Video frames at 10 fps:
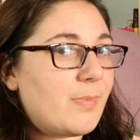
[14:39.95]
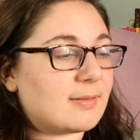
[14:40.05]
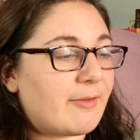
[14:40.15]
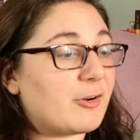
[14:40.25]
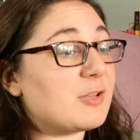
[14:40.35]

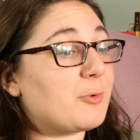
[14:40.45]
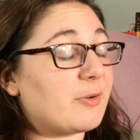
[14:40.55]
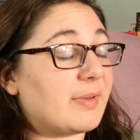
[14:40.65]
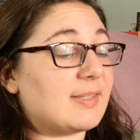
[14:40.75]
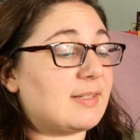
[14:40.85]
I've already spoken
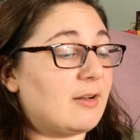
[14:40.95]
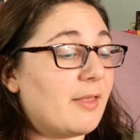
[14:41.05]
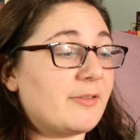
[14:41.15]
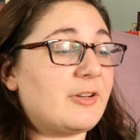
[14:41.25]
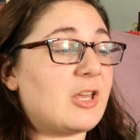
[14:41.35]
about this in
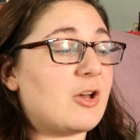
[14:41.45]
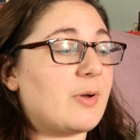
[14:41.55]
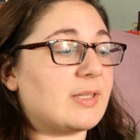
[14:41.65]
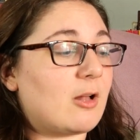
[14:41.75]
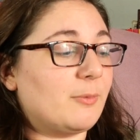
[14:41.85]
another video.
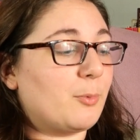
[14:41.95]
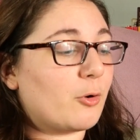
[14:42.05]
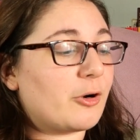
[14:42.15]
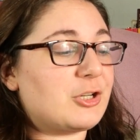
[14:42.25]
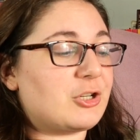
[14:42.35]
It's called
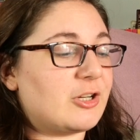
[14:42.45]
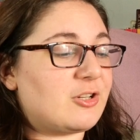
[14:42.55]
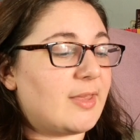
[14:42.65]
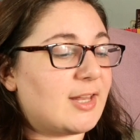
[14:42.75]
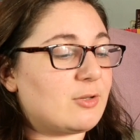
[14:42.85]
Border, A Journey
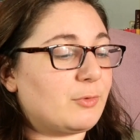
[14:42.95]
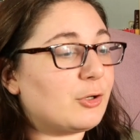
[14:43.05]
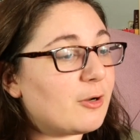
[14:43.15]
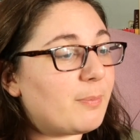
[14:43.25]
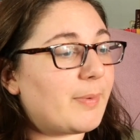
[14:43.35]
to the Edge of
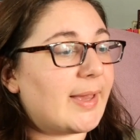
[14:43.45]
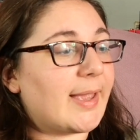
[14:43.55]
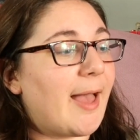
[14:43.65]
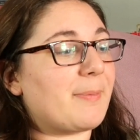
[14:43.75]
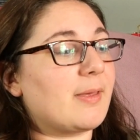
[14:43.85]
Europe by
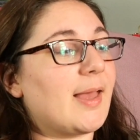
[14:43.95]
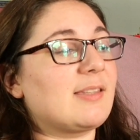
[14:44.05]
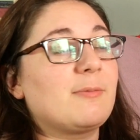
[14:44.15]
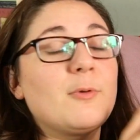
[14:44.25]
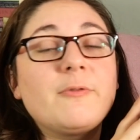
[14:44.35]
Kapka
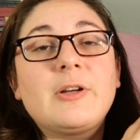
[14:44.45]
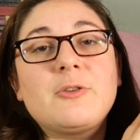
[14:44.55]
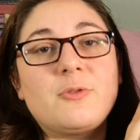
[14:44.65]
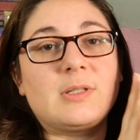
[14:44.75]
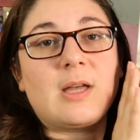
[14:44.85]
Kassabova,
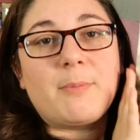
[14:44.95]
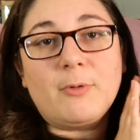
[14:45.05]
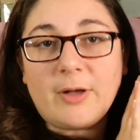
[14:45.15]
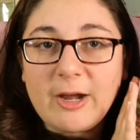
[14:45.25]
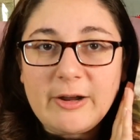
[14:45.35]
who's a
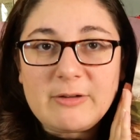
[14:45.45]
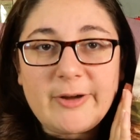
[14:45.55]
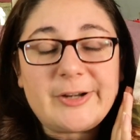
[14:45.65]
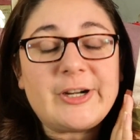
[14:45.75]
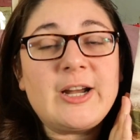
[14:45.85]
Bulgarian
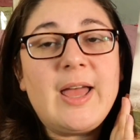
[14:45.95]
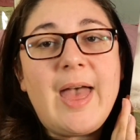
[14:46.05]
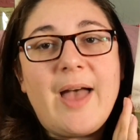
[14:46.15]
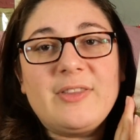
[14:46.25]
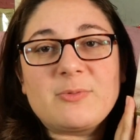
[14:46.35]
writer.
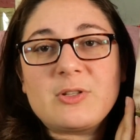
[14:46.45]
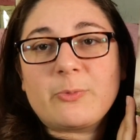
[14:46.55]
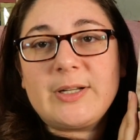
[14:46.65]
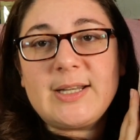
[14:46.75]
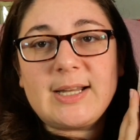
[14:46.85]
And this one's
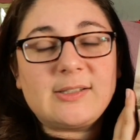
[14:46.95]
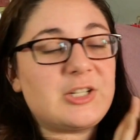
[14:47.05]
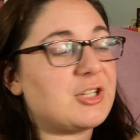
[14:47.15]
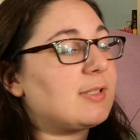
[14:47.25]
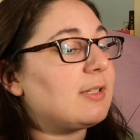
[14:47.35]
written in
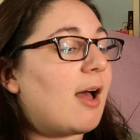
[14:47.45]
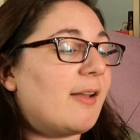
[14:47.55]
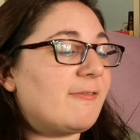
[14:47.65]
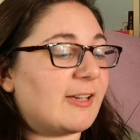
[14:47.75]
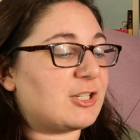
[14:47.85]
English. It's
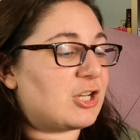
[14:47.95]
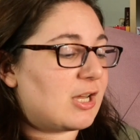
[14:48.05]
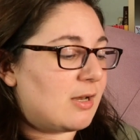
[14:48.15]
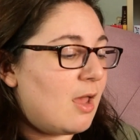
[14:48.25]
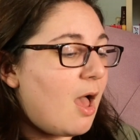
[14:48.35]

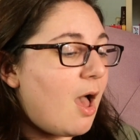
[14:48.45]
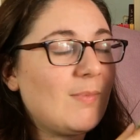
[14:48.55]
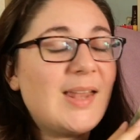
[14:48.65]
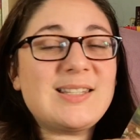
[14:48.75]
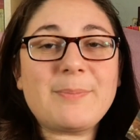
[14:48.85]
nonfiction.
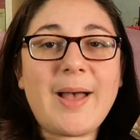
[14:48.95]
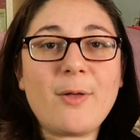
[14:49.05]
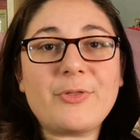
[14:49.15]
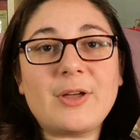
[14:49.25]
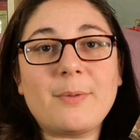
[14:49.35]
And it's
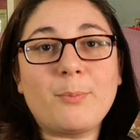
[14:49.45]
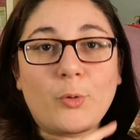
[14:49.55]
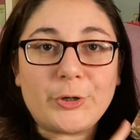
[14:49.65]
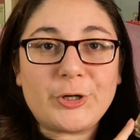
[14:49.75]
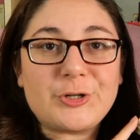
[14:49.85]
about the
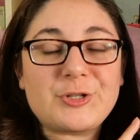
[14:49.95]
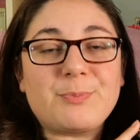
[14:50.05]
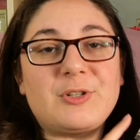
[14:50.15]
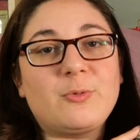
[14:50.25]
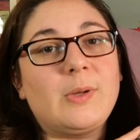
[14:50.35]
borders
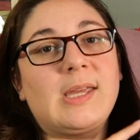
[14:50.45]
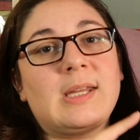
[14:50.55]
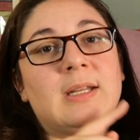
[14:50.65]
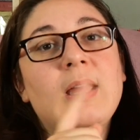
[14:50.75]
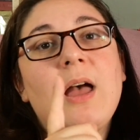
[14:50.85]

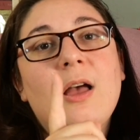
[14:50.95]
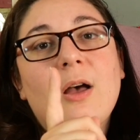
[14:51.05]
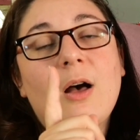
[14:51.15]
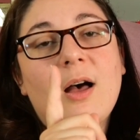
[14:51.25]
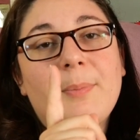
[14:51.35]
between
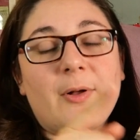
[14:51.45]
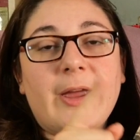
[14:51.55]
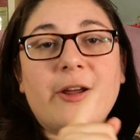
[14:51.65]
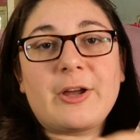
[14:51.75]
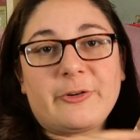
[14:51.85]

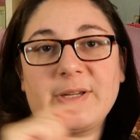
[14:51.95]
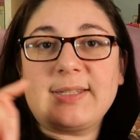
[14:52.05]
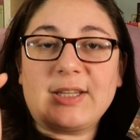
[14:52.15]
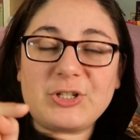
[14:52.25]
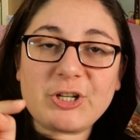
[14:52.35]
Bulgaria,
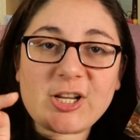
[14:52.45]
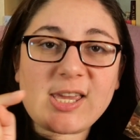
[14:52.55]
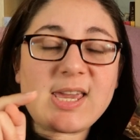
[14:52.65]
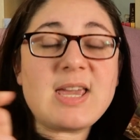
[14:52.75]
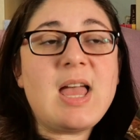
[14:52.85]
Greece, and
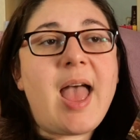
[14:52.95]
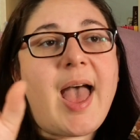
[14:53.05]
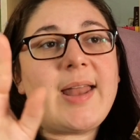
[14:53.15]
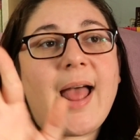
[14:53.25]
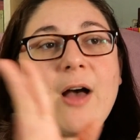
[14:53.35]
Turkey,
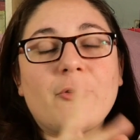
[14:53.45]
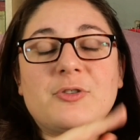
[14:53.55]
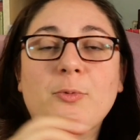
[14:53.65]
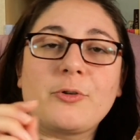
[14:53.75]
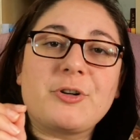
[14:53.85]
and how those
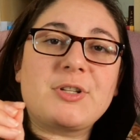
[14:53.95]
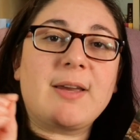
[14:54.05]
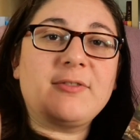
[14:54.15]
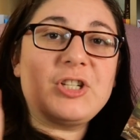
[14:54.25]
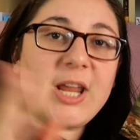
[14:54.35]
borders
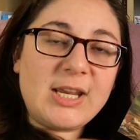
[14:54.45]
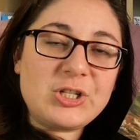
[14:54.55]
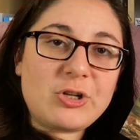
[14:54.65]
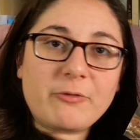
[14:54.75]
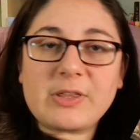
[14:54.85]
have
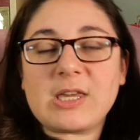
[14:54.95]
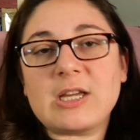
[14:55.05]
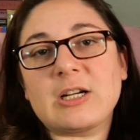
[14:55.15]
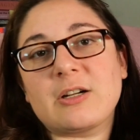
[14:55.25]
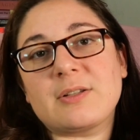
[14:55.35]
changed over the
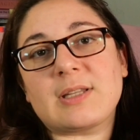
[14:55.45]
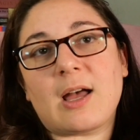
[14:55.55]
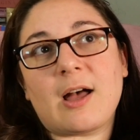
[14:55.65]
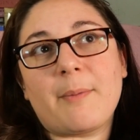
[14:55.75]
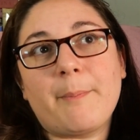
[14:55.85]
years,
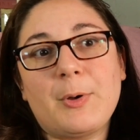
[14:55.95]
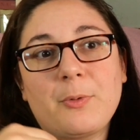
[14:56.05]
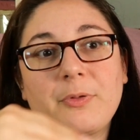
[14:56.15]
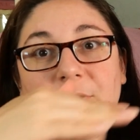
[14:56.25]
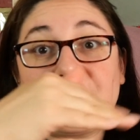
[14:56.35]

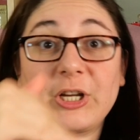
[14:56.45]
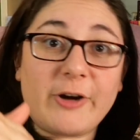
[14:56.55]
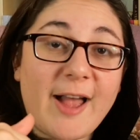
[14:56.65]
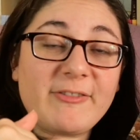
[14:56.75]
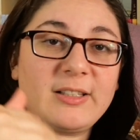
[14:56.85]
both
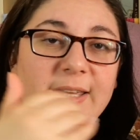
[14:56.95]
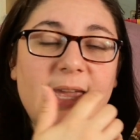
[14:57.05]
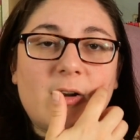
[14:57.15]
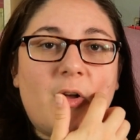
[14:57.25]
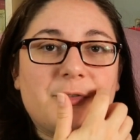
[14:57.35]
geographically
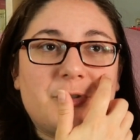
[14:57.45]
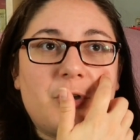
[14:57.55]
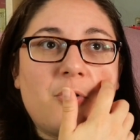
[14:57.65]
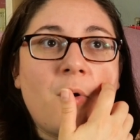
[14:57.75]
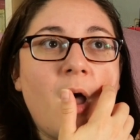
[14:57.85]
and
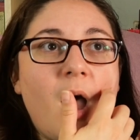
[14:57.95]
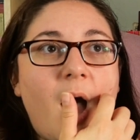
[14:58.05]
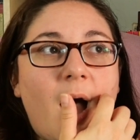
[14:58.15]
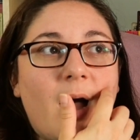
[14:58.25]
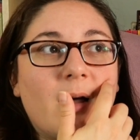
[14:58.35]
also
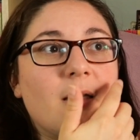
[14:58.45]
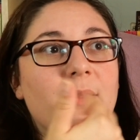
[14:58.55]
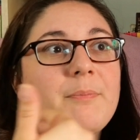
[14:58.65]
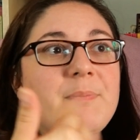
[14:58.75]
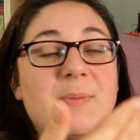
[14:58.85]

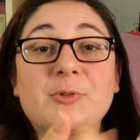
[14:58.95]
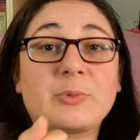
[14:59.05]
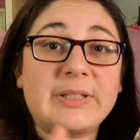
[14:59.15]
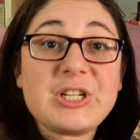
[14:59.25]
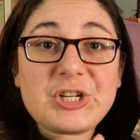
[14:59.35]
people's
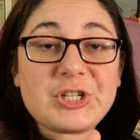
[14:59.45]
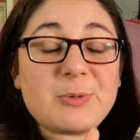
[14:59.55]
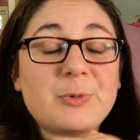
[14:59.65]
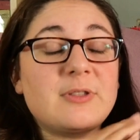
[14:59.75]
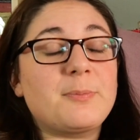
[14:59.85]

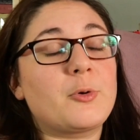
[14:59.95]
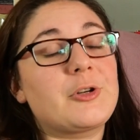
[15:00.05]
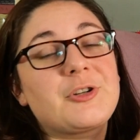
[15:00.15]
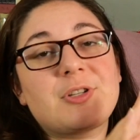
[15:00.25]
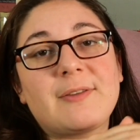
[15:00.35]
relationship with the
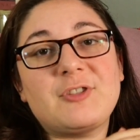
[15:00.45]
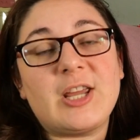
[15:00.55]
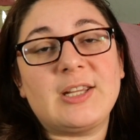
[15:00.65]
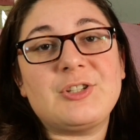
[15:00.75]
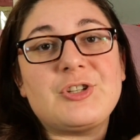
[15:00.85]
borders have changed.